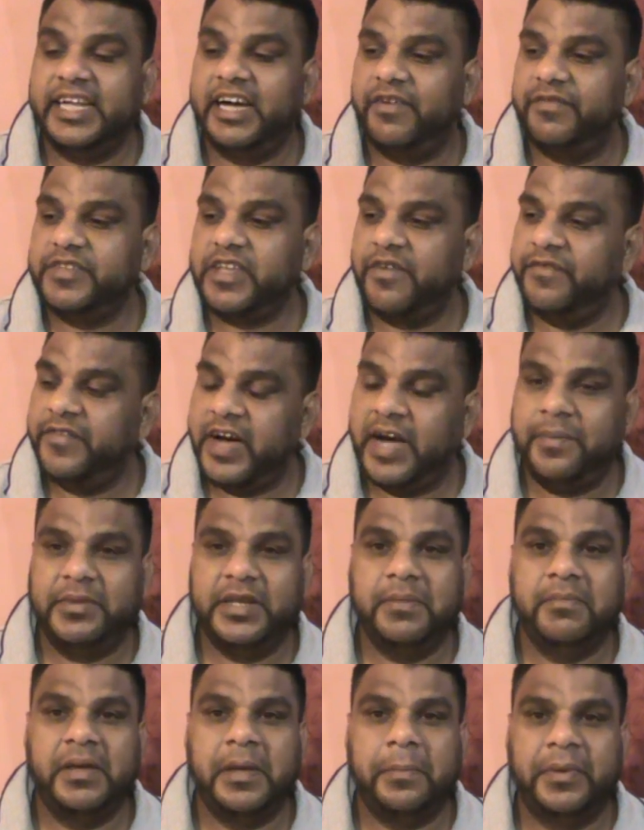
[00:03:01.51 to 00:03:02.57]
after
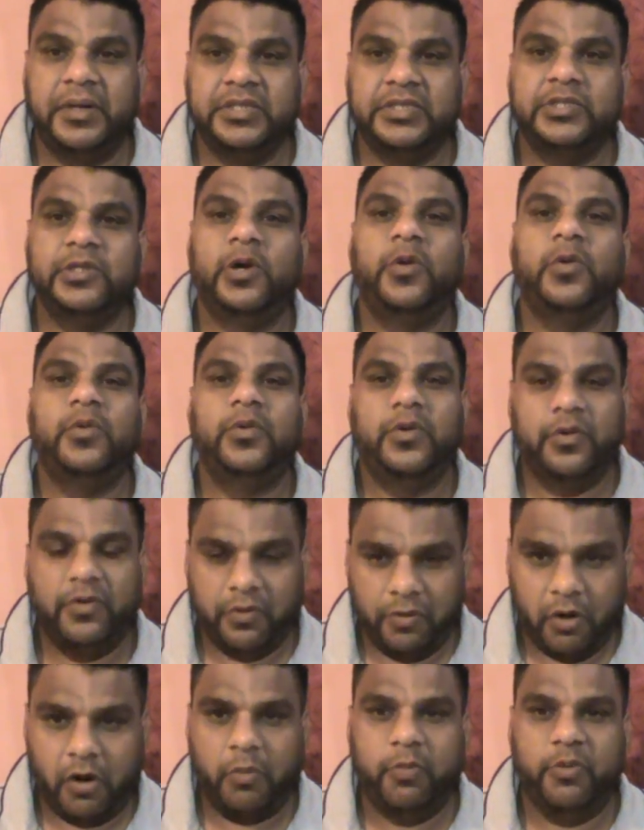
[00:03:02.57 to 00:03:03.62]
family members now
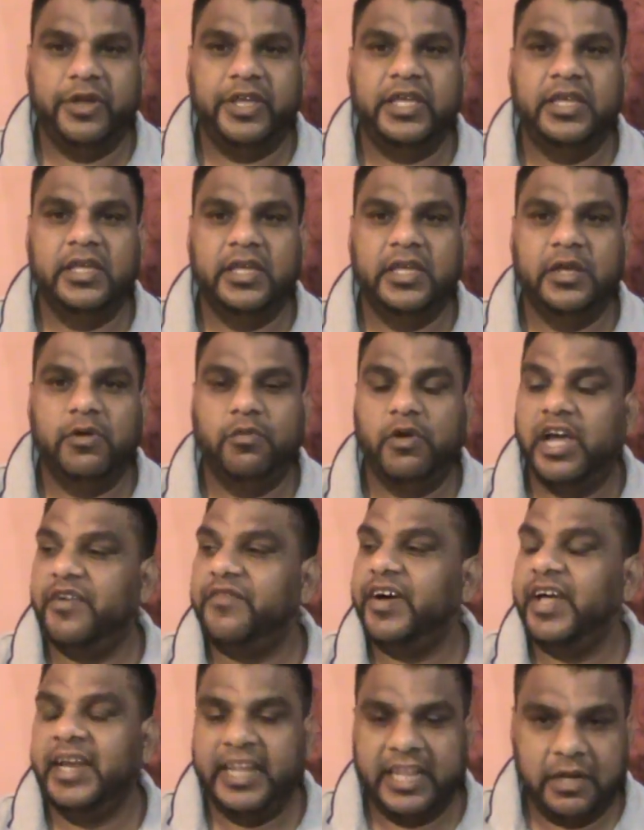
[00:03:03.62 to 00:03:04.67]
rob we
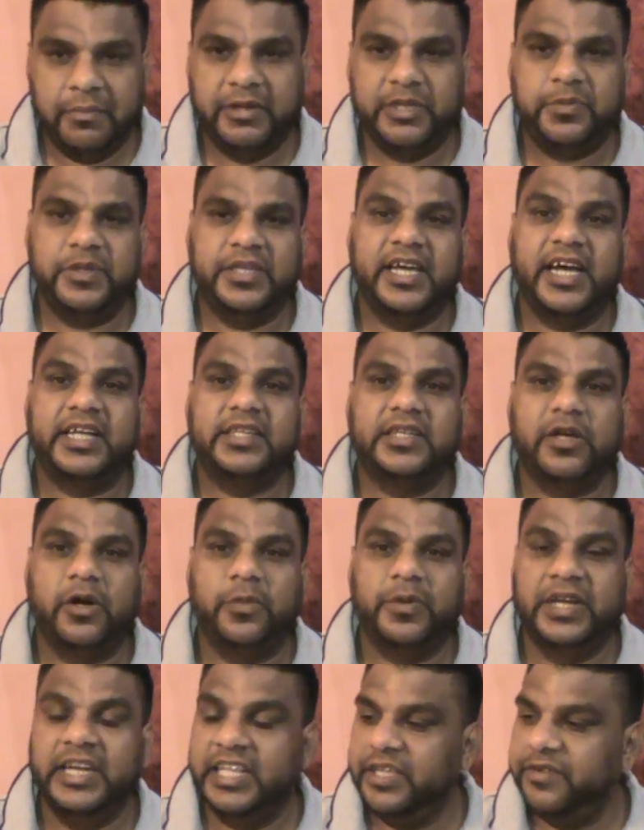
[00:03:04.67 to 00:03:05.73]
whatever little bit we had, because
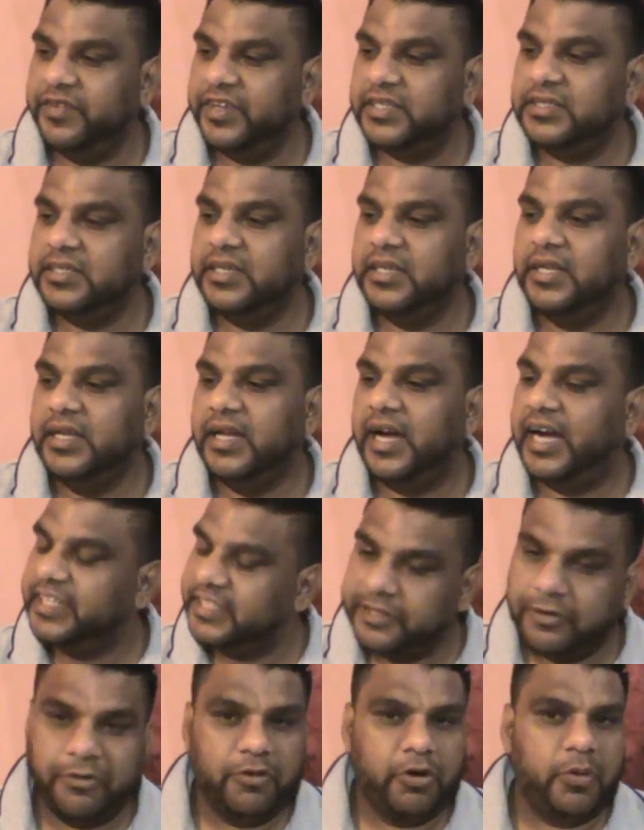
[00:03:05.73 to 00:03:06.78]
we leave it and
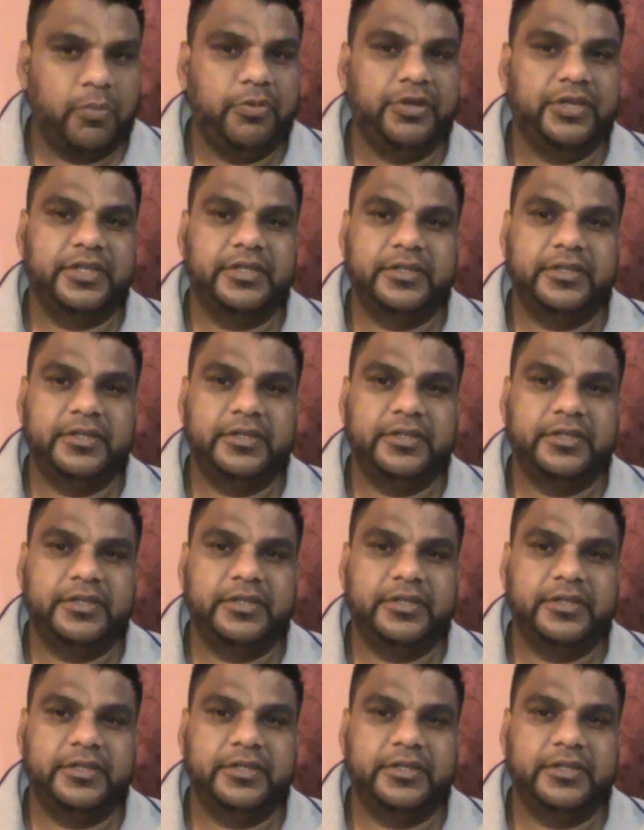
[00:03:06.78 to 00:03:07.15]
they rob we.